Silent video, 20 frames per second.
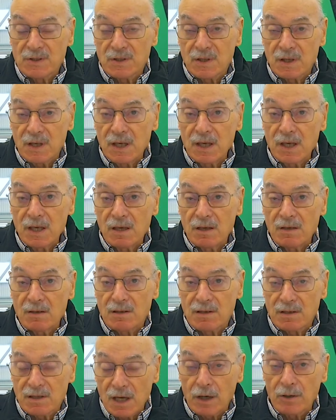the
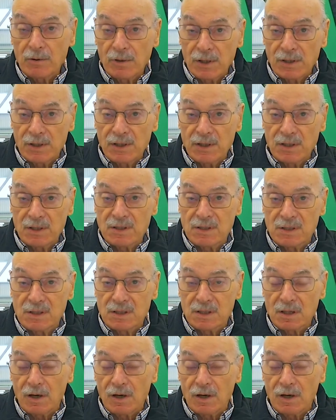thoroughness